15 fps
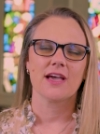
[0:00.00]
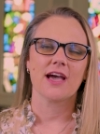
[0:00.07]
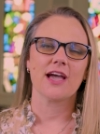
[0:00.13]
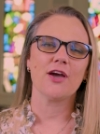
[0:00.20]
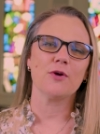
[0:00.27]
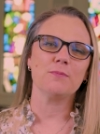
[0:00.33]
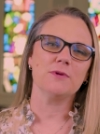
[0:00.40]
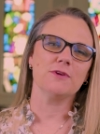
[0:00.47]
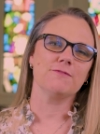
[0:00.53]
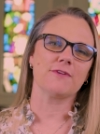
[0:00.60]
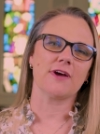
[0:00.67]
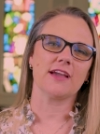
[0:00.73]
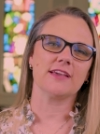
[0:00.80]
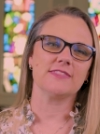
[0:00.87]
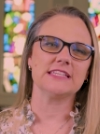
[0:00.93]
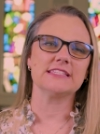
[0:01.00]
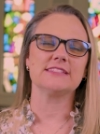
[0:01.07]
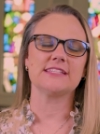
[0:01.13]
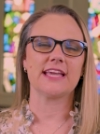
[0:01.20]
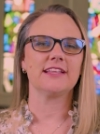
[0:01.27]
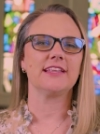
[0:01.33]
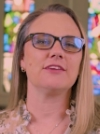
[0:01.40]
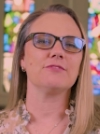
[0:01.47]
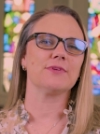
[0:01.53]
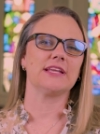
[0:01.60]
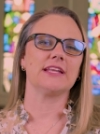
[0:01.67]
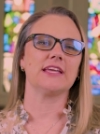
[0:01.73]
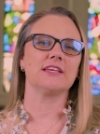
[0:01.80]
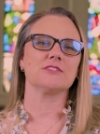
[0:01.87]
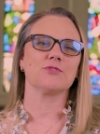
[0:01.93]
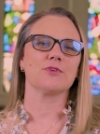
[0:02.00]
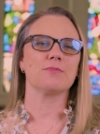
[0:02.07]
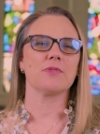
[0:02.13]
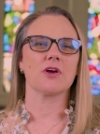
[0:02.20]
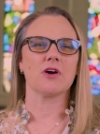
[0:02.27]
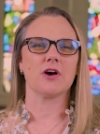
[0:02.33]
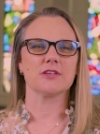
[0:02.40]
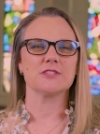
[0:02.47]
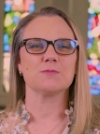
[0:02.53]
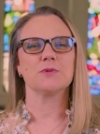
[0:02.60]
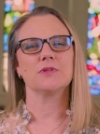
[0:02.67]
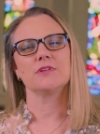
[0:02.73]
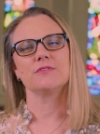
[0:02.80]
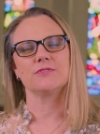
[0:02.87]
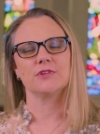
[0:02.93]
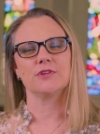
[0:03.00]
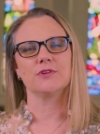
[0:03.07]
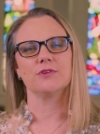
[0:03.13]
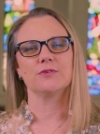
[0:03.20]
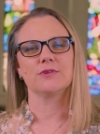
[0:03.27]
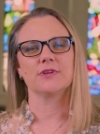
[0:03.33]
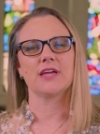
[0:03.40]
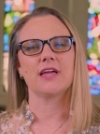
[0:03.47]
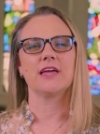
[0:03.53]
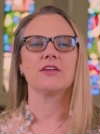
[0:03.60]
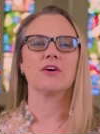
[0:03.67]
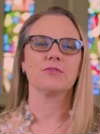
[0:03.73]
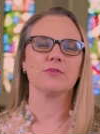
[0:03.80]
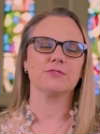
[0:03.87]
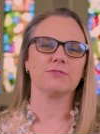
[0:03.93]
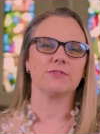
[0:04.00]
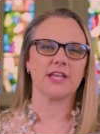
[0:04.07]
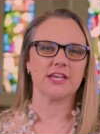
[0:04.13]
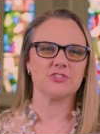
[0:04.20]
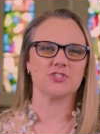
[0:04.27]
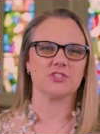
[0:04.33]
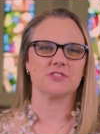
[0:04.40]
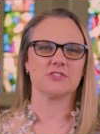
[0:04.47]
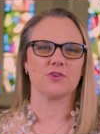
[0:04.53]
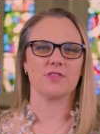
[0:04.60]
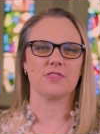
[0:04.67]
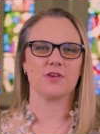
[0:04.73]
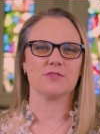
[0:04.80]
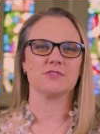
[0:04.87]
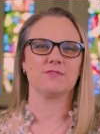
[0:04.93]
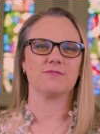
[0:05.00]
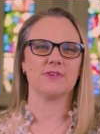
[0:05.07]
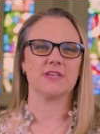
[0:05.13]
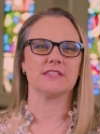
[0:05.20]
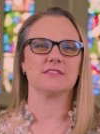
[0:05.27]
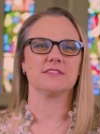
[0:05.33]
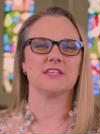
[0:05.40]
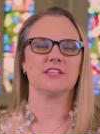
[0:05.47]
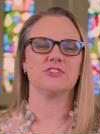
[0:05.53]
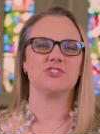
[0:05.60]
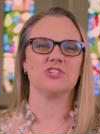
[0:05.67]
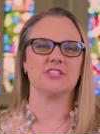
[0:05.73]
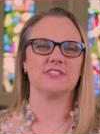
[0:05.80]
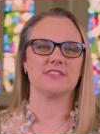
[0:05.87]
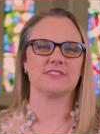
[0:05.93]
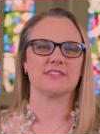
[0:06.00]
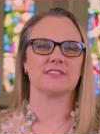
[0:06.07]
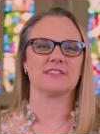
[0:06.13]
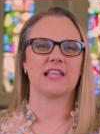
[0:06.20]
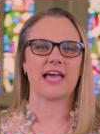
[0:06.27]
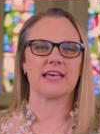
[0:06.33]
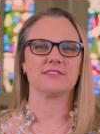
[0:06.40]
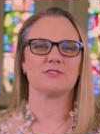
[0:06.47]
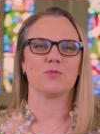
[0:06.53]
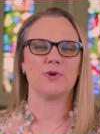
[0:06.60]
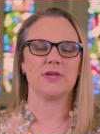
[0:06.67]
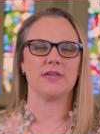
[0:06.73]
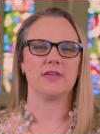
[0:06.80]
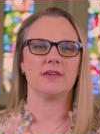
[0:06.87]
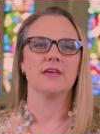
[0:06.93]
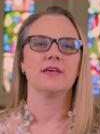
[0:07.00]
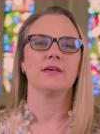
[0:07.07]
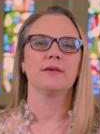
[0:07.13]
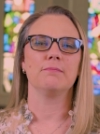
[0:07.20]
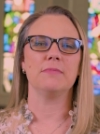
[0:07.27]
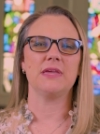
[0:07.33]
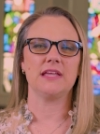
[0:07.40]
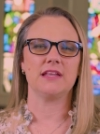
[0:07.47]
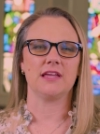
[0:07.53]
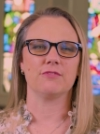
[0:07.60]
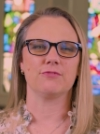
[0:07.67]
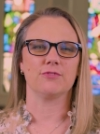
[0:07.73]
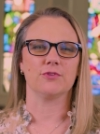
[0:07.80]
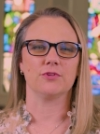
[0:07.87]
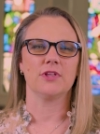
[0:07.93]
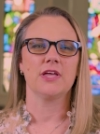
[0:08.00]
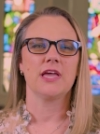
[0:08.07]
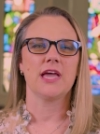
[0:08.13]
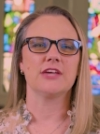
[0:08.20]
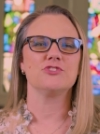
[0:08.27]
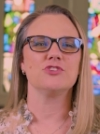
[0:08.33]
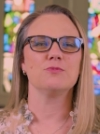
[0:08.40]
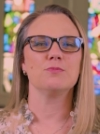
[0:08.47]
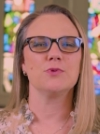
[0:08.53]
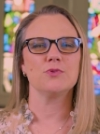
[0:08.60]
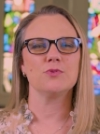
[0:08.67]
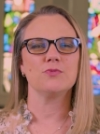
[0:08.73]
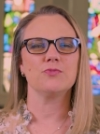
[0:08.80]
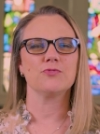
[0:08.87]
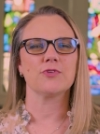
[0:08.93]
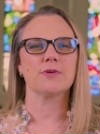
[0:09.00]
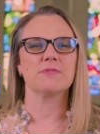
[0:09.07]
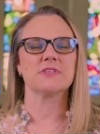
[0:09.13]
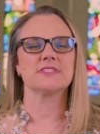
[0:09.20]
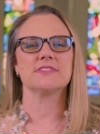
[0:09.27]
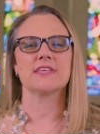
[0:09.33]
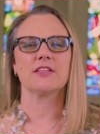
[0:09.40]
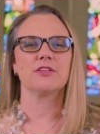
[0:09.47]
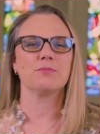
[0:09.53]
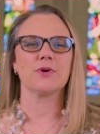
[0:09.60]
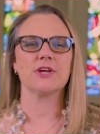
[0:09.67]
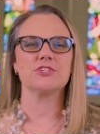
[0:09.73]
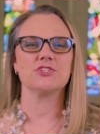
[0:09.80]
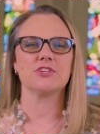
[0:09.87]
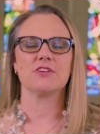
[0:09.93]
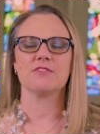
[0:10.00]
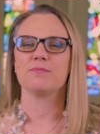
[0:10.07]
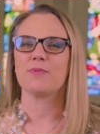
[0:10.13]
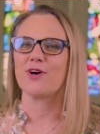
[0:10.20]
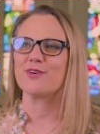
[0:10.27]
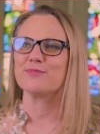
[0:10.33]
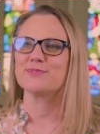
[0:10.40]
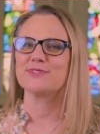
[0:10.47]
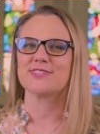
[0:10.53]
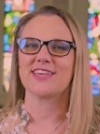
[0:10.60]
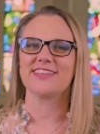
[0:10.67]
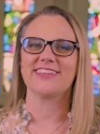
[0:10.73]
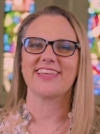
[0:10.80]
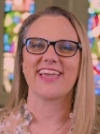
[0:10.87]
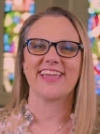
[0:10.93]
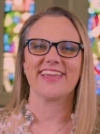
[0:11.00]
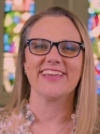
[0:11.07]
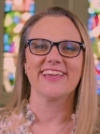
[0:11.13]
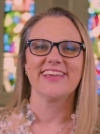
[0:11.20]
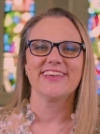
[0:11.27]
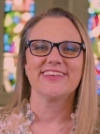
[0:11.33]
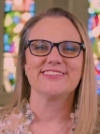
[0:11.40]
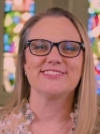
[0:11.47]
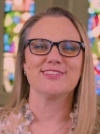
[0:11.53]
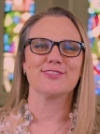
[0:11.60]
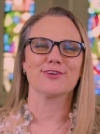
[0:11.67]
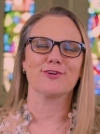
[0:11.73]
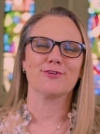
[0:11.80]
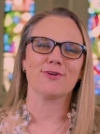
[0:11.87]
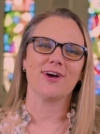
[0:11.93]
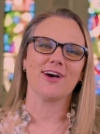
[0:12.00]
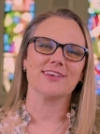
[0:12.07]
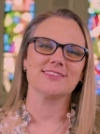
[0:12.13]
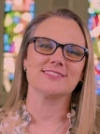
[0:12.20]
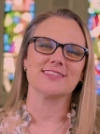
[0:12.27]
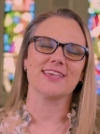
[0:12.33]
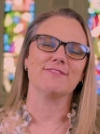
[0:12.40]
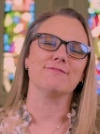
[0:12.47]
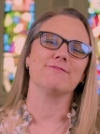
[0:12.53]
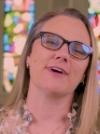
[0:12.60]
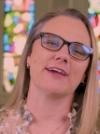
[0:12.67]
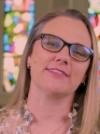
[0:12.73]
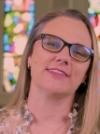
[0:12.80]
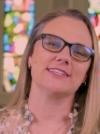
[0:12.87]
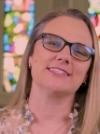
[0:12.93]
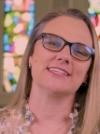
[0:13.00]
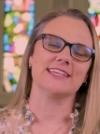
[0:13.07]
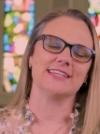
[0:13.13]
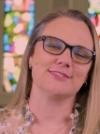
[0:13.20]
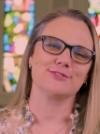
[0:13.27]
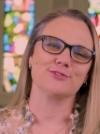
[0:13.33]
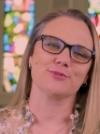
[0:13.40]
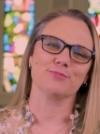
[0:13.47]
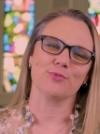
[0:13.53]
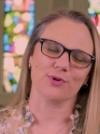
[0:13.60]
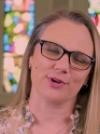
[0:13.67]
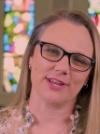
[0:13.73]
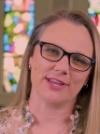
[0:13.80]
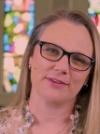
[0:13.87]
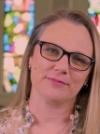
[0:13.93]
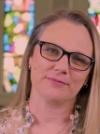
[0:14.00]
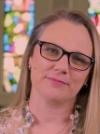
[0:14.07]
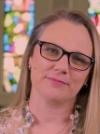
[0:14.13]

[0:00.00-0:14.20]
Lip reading: I hope you find these daily readings from the Gospel of Luke and our reflections on those events in Jesus' last week meaningful as you move from the celebration of Palm Sunday to the cross and finally to Easter morning.